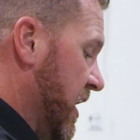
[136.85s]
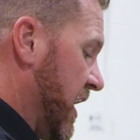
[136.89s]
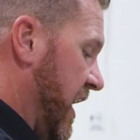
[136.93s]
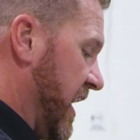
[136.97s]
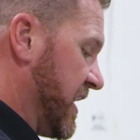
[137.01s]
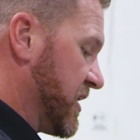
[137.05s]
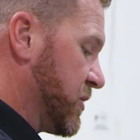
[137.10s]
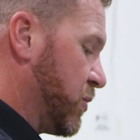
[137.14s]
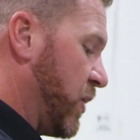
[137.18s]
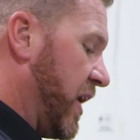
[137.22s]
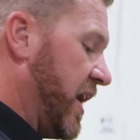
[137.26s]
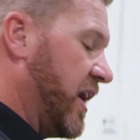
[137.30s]

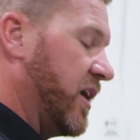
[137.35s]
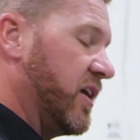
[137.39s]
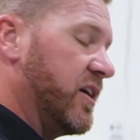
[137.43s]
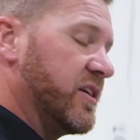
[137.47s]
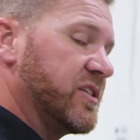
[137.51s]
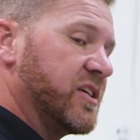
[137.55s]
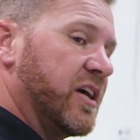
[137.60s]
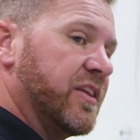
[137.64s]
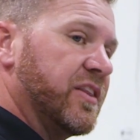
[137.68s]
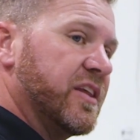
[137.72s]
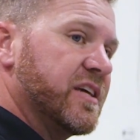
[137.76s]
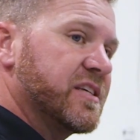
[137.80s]
As well as
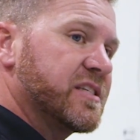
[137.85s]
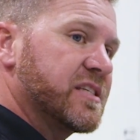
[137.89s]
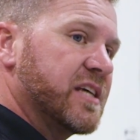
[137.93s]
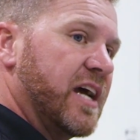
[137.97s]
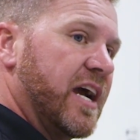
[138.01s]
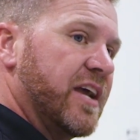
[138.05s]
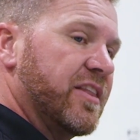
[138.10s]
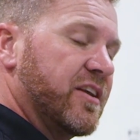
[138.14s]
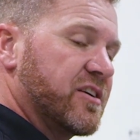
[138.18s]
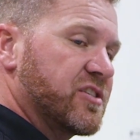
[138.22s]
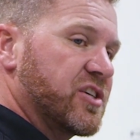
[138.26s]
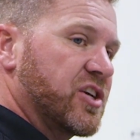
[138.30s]
on this
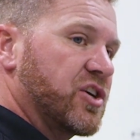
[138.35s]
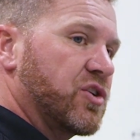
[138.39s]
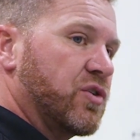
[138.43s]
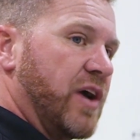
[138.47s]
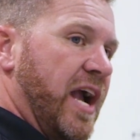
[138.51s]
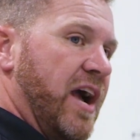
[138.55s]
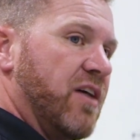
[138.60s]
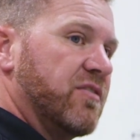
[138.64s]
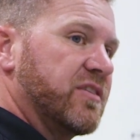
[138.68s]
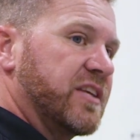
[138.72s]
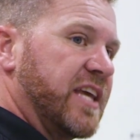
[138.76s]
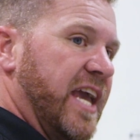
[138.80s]
side, there's a
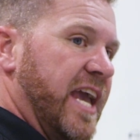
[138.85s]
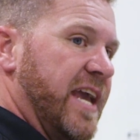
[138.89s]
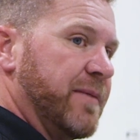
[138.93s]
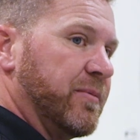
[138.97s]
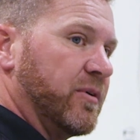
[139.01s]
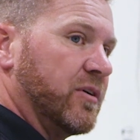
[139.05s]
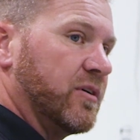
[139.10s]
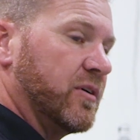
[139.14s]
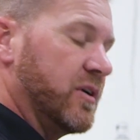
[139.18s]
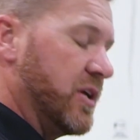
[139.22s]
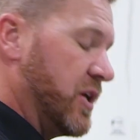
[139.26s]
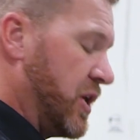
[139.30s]
ground
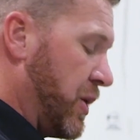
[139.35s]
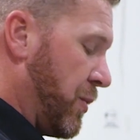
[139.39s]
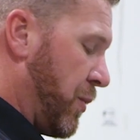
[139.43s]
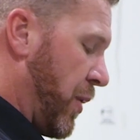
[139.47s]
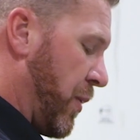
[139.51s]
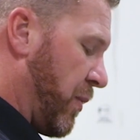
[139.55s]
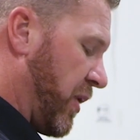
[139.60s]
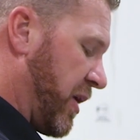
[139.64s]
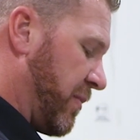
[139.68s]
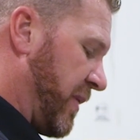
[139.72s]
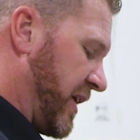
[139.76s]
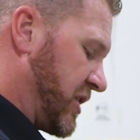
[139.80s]
cable. We
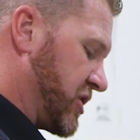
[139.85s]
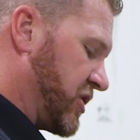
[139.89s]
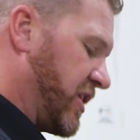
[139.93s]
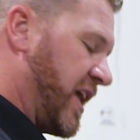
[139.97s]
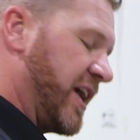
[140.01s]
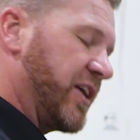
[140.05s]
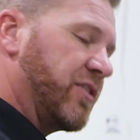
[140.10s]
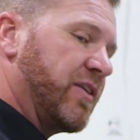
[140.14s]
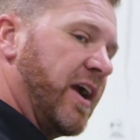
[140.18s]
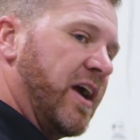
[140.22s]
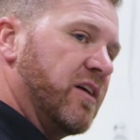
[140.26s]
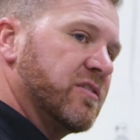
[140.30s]
want to make sure that
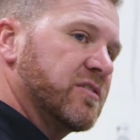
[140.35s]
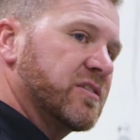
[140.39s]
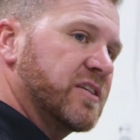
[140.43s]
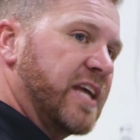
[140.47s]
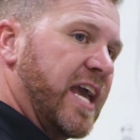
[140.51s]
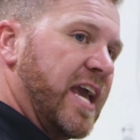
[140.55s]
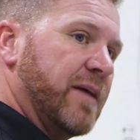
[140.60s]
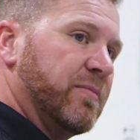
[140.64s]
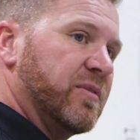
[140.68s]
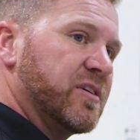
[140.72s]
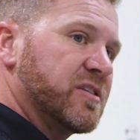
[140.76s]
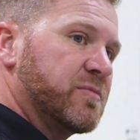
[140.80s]
ground
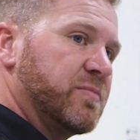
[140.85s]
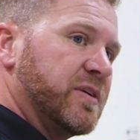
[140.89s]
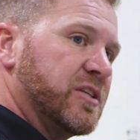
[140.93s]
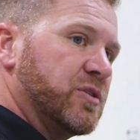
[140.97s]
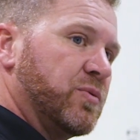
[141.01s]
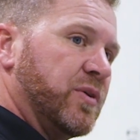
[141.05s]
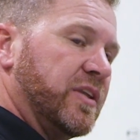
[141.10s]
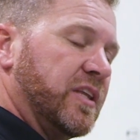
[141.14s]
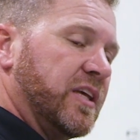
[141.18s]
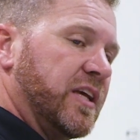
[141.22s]
cable is between